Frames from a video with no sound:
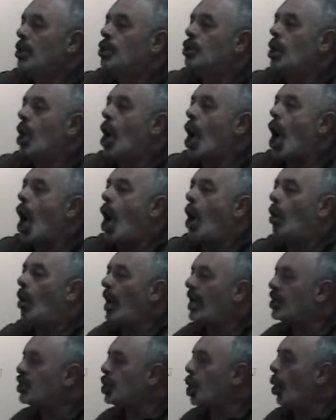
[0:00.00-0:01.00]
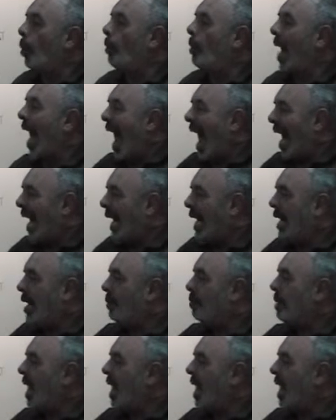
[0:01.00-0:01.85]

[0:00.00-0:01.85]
So always go back